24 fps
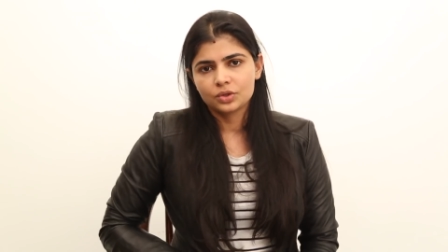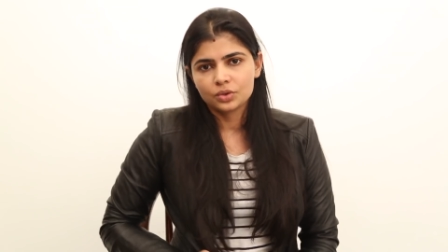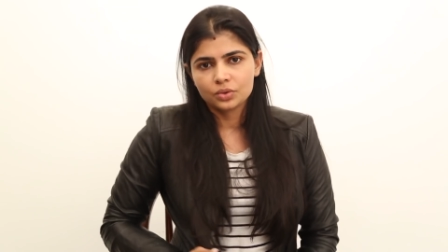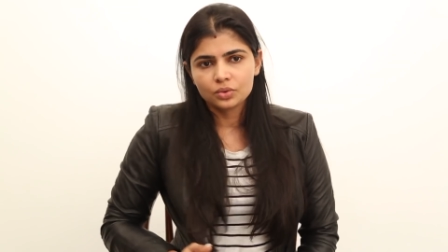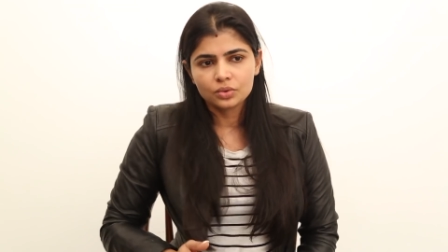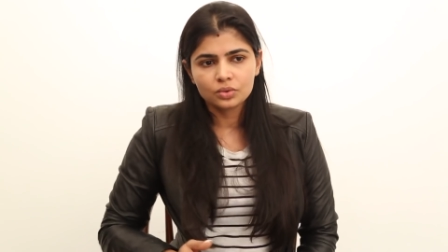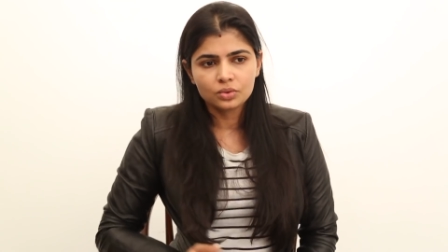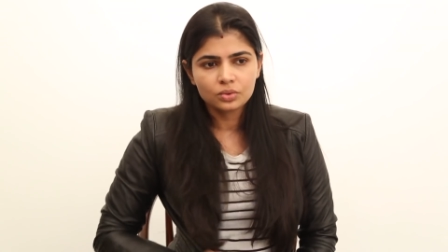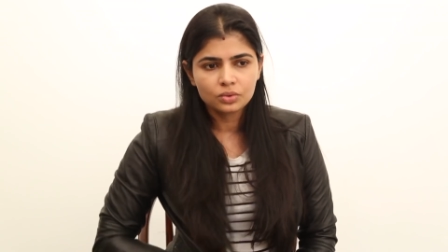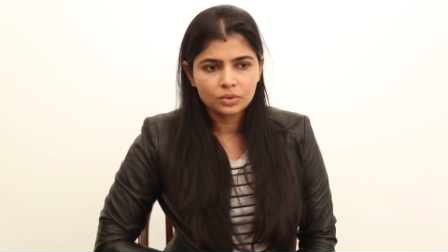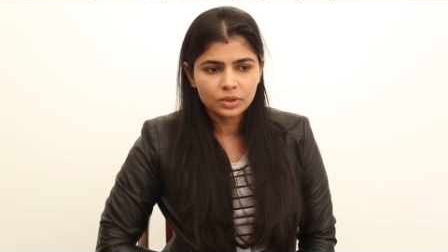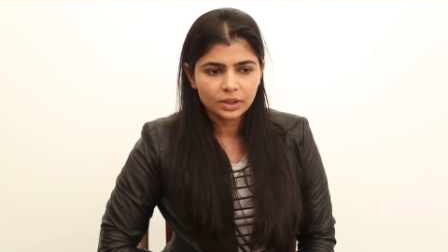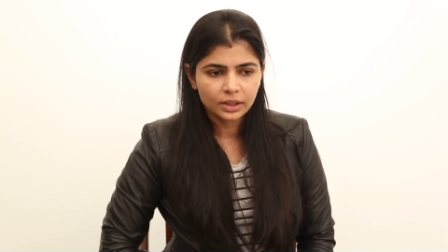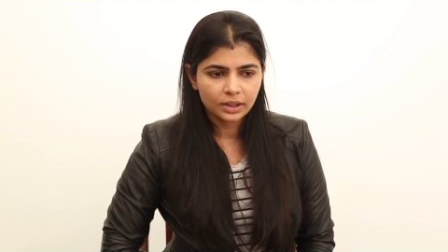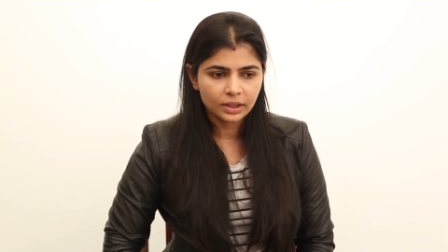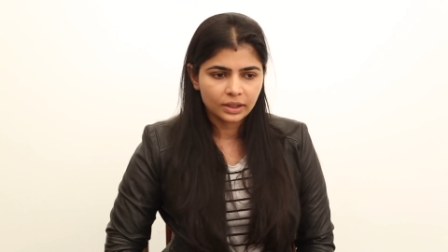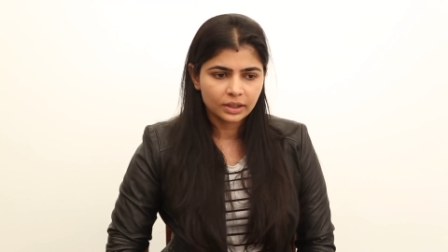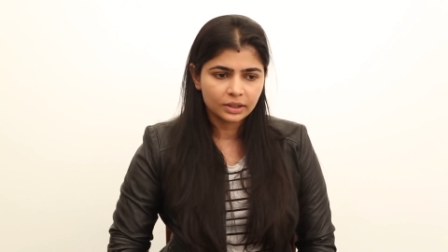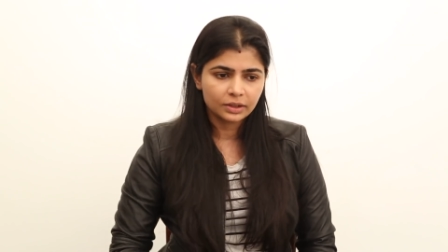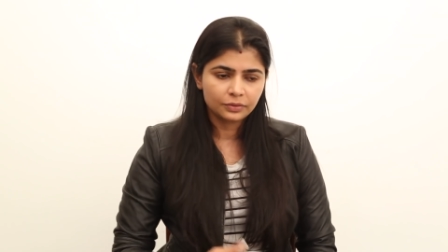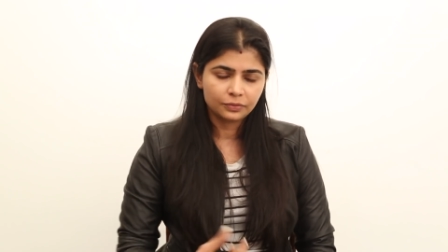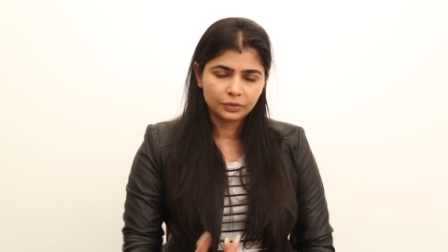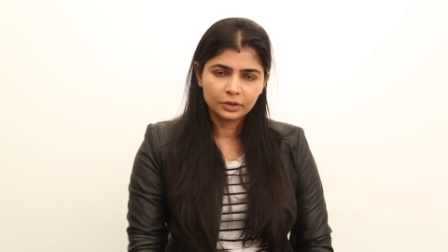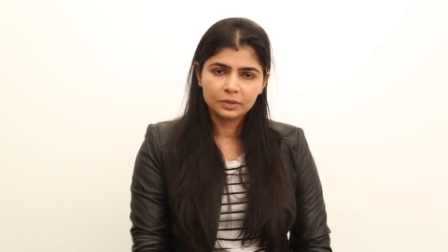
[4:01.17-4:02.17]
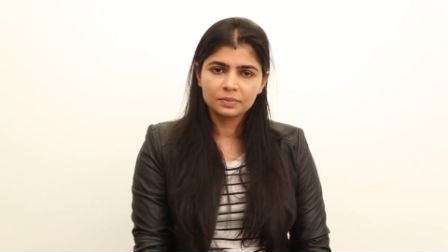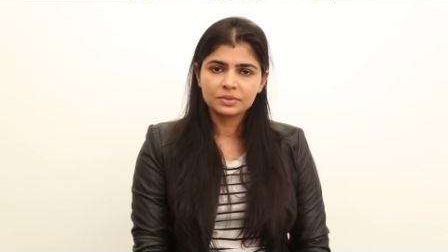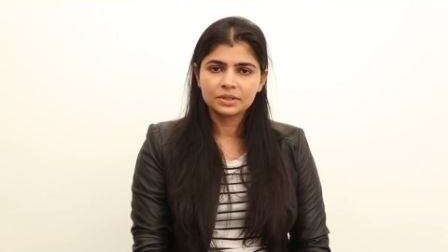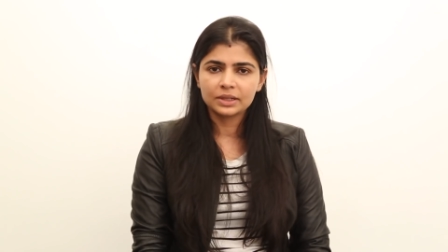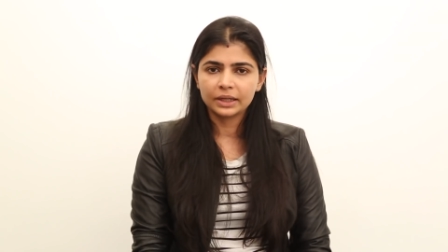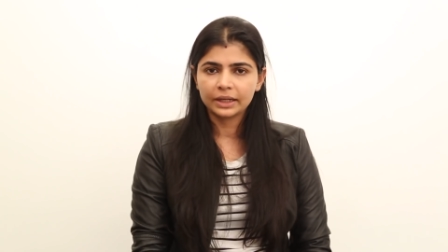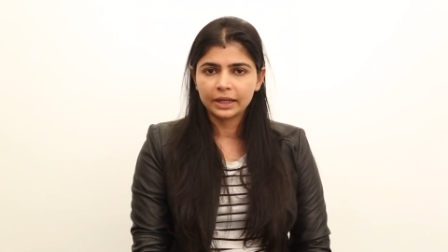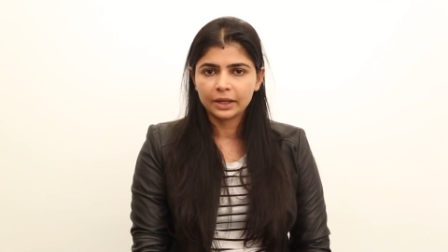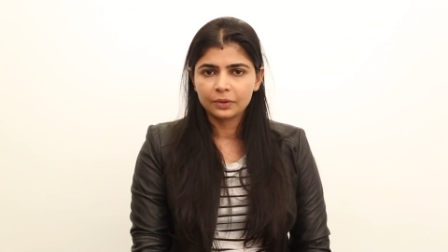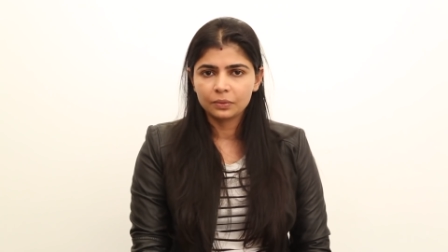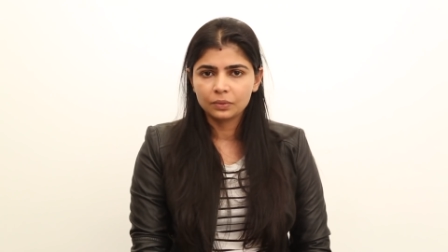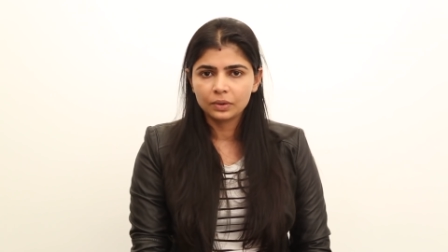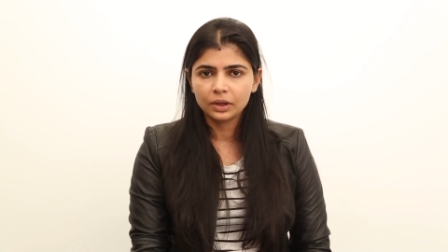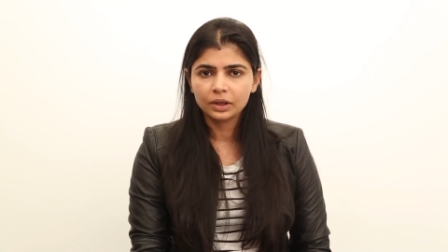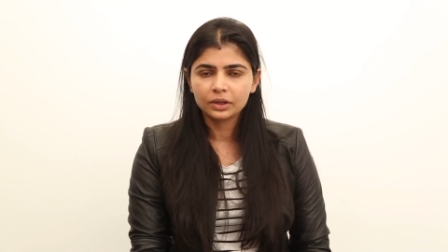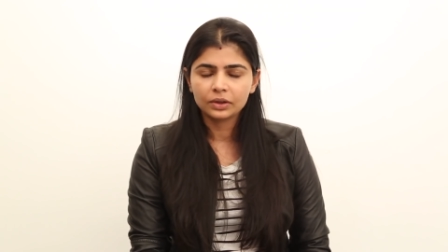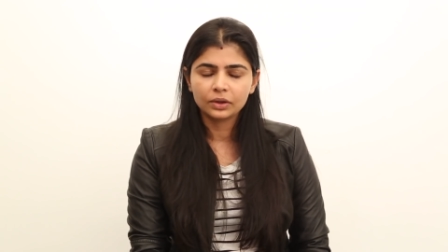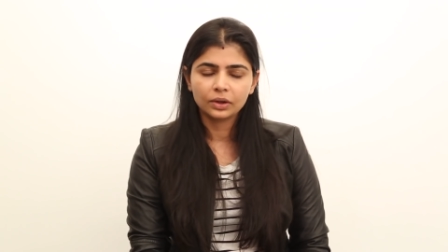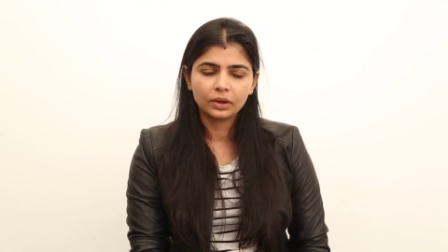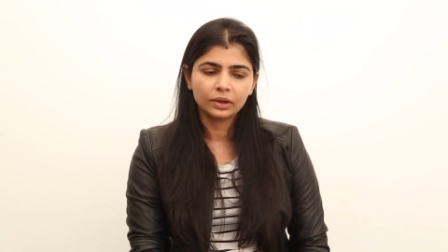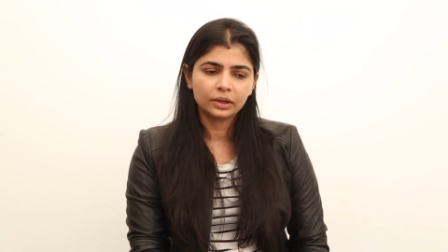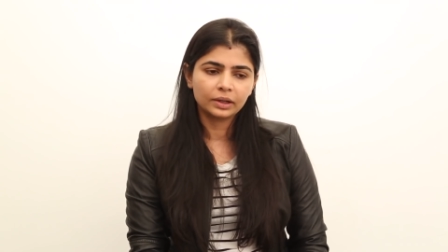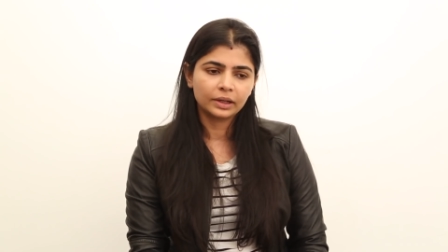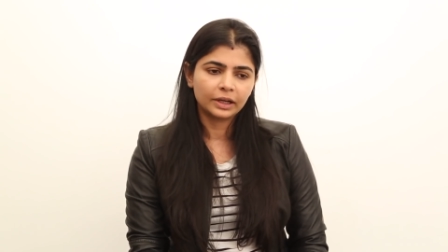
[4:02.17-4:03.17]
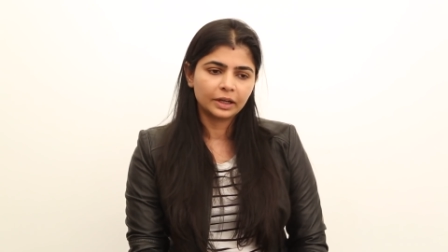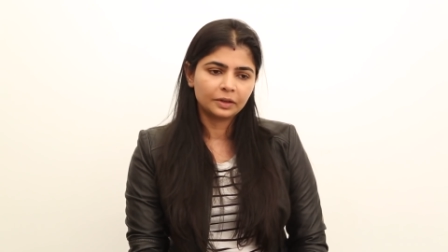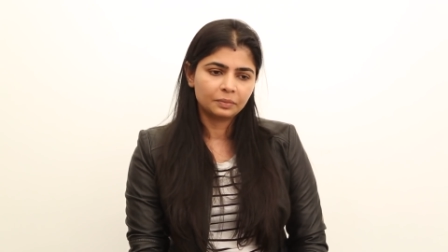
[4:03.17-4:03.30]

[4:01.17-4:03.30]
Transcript: to uh, the films that I work on.